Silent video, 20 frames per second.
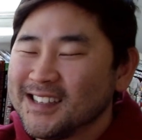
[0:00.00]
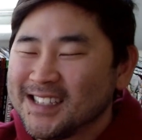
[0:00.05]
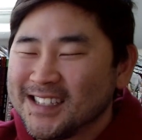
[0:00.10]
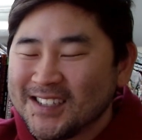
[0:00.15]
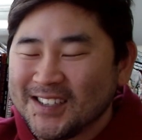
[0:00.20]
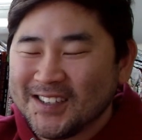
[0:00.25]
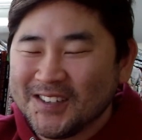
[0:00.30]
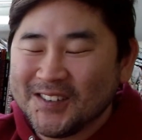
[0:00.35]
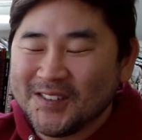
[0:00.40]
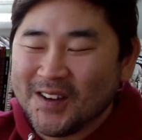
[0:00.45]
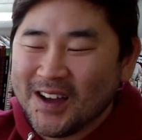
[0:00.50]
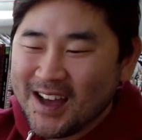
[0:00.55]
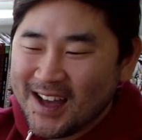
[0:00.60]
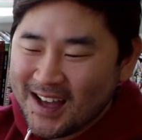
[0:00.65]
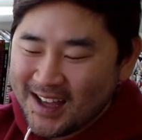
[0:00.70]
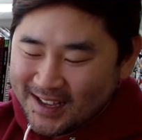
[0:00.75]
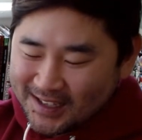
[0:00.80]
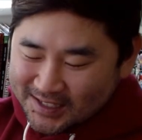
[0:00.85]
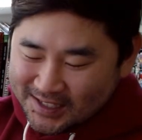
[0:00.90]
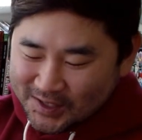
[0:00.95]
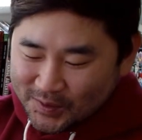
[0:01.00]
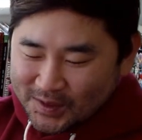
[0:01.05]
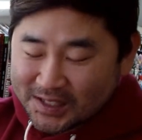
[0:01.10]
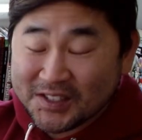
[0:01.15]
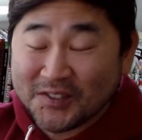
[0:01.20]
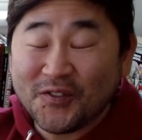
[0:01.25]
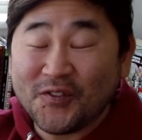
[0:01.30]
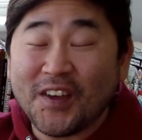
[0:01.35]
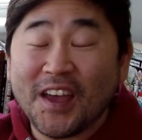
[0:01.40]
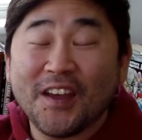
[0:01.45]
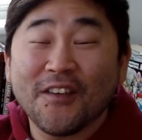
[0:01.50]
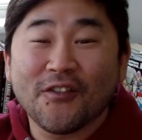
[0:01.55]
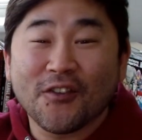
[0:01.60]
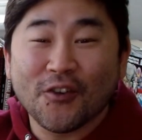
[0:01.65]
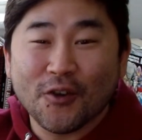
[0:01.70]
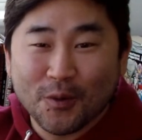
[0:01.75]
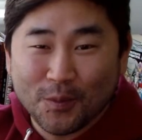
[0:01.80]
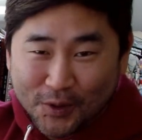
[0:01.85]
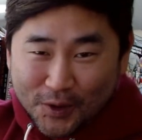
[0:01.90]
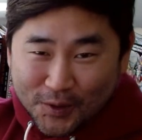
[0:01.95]
to so it's
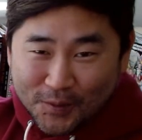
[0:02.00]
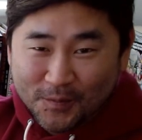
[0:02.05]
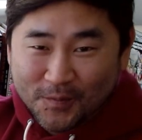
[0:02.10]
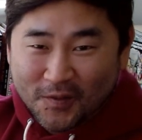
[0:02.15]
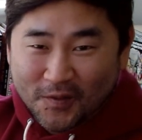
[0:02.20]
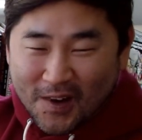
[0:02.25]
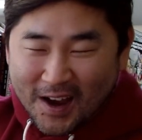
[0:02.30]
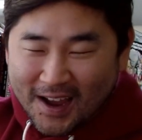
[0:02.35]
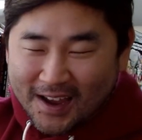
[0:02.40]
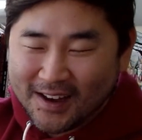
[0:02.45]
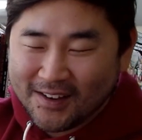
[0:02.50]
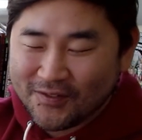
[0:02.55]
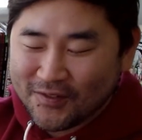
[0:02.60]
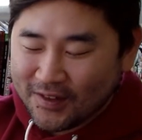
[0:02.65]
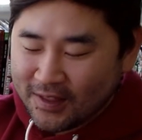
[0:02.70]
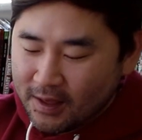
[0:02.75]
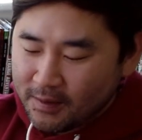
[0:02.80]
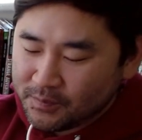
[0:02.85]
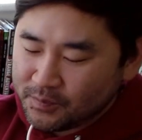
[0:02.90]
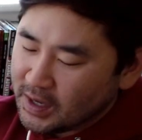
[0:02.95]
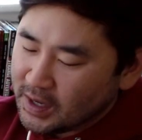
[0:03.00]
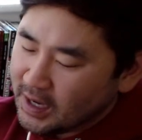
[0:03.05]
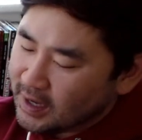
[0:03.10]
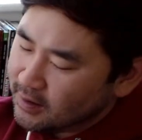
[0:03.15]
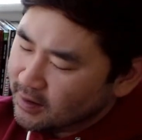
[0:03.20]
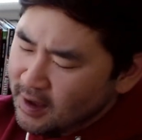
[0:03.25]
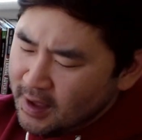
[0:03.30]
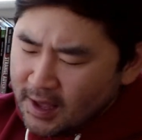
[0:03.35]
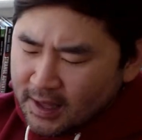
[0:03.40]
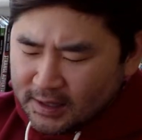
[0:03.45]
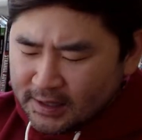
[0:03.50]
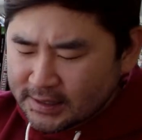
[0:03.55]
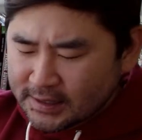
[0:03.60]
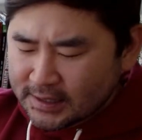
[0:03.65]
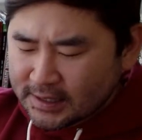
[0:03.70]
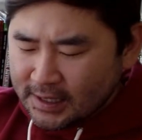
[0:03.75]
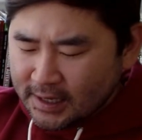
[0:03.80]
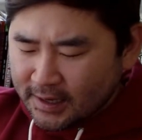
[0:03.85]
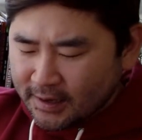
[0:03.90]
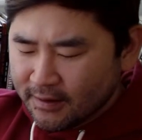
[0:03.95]
favorable, right, for them. But
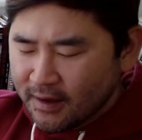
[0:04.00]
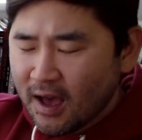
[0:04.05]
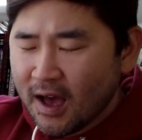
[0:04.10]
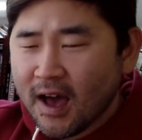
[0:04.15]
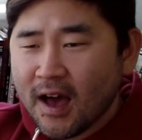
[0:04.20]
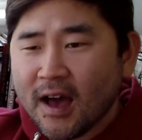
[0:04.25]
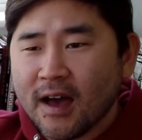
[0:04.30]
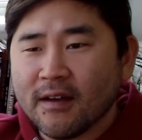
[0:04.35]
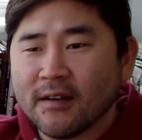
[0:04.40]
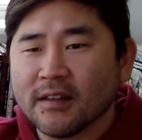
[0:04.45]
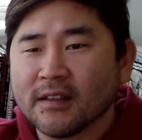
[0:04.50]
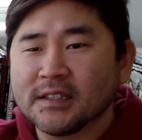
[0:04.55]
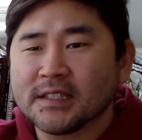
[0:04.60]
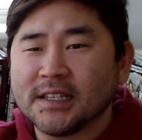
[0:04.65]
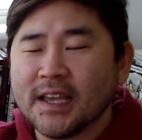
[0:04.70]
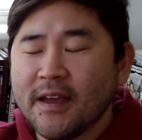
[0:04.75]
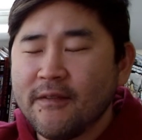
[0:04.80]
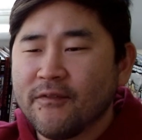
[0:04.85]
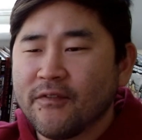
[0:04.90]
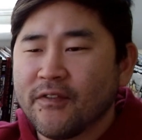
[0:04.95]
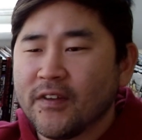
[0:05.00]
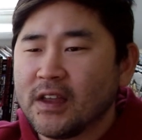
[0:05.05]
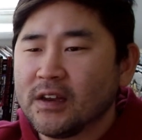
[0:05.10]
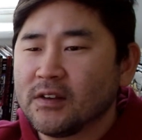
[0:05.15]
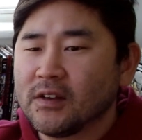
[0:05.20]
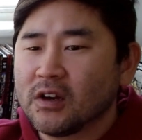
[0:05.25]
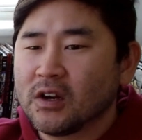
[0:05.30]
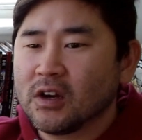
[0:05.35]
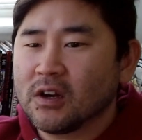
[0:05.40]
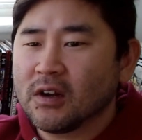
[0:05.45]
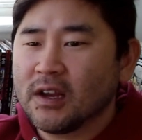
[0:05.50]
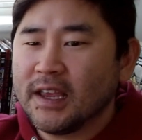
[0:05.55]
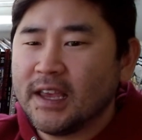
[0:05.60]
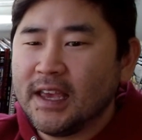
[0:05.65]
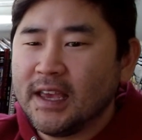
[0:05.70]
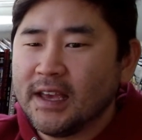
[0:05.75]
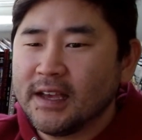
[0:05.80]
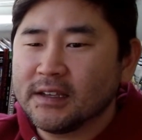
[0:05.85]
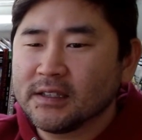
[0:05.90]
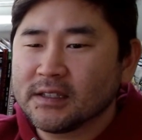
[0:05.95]
listen, Sam Fender,
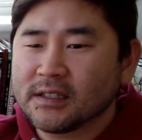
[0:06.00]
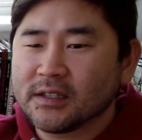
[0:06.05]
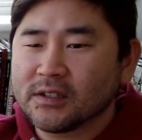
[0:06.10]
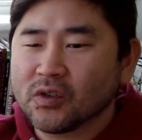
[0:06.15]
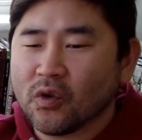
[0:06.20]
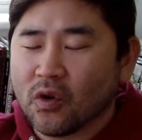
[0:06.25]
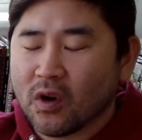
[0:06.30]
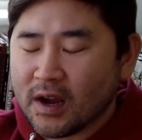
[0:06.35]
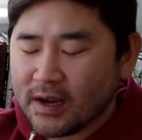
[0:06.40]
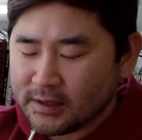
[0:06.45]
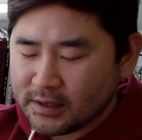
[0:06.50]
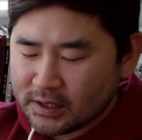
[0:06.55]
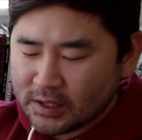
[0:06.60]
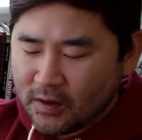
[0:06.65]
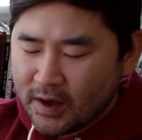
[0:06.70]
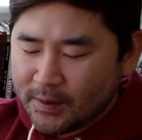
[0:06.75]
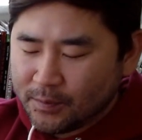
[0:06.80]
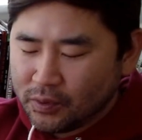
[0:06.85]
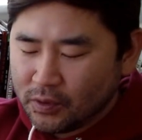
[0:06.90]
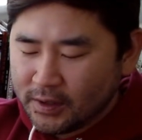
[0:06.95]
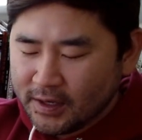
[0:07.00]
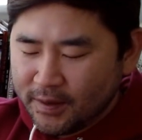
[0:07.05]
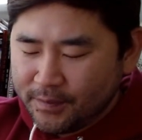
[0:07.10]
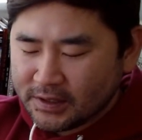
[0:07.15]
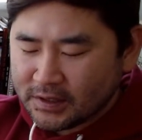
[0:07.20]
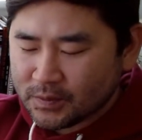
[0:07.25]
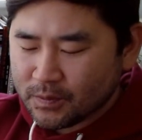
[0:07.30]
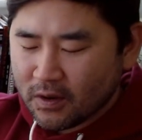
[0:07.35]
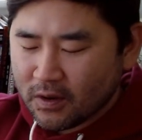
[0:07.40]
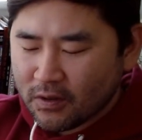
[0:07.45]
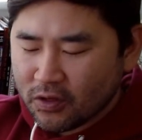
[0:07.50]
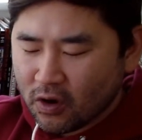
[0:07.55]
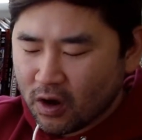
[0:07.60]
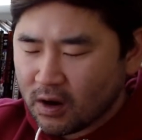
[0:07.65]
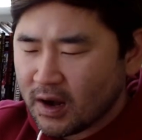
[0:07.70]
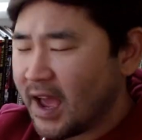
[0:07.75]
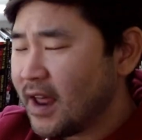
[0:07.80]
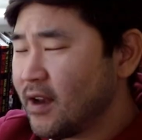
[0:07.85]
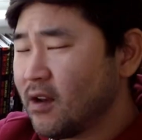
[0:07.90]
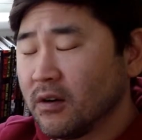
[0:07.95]
he is a Taurus. So I pulled up his birth
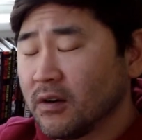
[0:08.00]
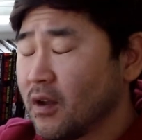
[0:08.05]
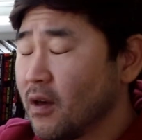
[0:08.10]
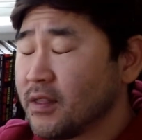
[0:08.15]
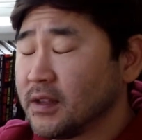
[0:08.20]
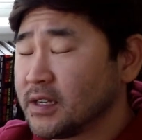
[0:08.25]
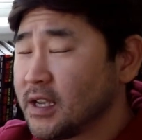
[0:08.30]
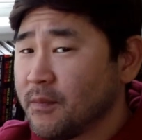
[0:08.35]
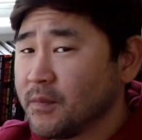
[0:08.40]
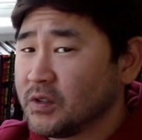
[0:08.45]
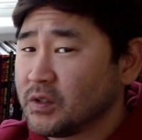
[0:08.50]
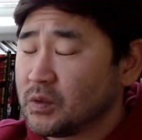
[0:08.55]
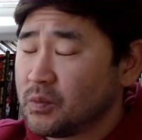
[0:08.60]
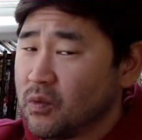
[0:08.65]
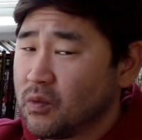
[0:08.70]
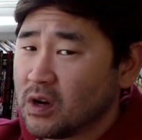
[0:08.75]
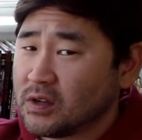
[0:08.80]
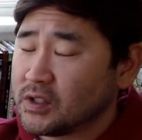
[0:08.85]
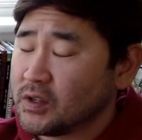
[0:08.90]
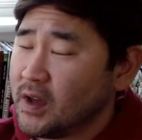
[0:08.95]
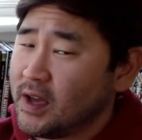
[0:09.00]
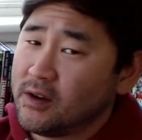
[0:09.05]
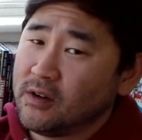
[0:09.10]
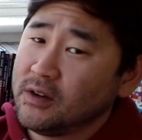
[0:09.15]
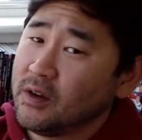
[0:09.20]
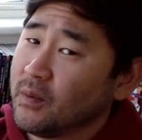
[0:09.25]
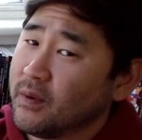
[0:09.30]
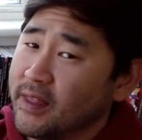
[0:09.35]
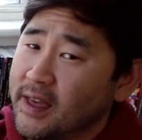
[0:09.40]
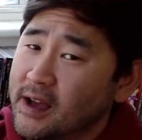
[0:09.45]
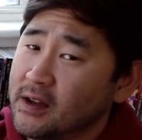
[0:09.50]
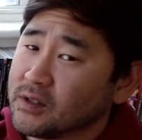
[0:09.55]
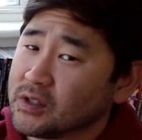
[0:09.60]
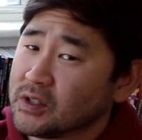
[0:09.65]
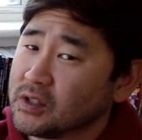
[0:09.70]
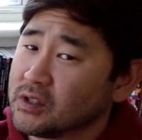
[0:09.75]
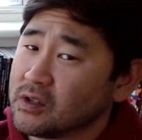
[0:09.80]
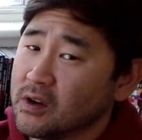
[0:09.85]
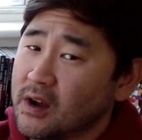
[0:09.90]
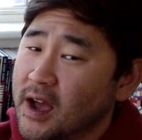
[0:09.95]
chart. I don't know the time he was born, so I don't know where the
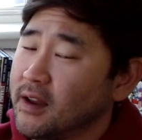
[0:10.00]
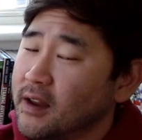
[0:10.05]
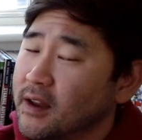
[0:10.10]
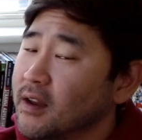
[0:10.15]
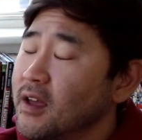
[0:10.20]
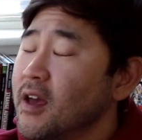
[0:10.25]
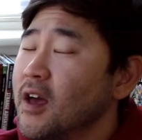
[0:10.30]
houses are at,